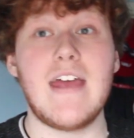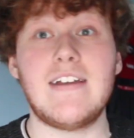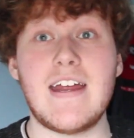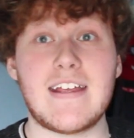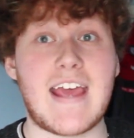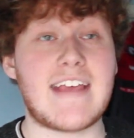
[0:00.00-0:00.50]

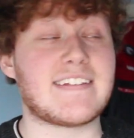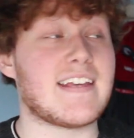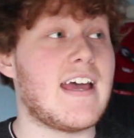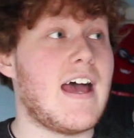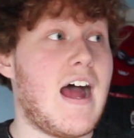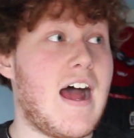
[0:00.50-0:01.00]
In any case,
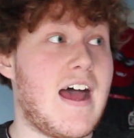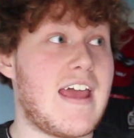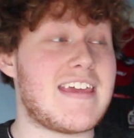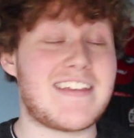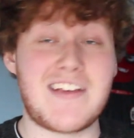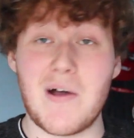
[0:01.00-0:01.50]

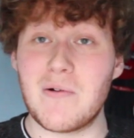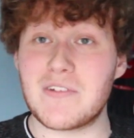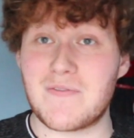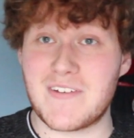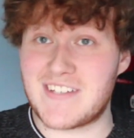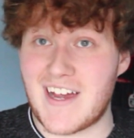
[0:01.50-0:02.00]
he
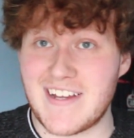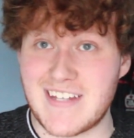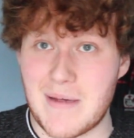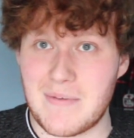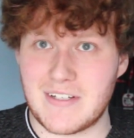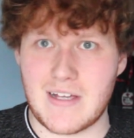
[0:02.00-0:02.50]
goes for Saitama.